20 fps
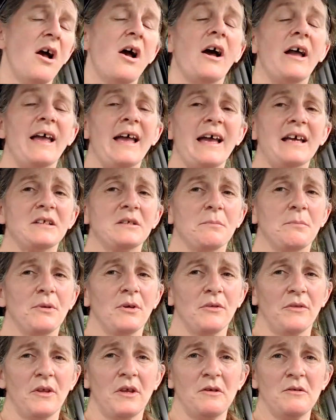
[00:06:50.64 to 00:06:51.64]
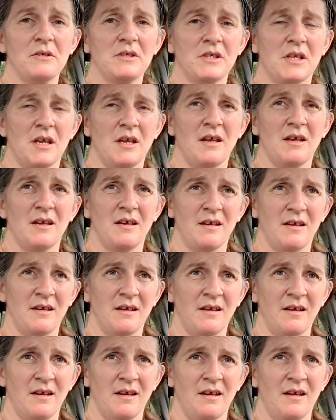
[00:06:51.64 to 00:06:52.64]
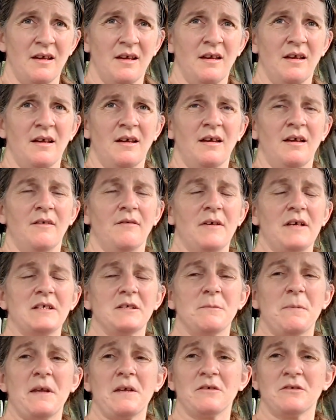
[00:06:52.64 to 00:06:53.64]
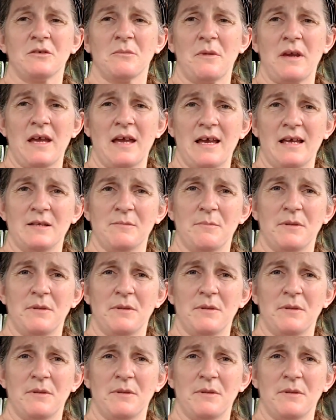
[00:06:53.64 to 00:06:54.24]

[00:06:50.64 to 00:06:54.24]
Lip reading: I had to put those fence panels on my head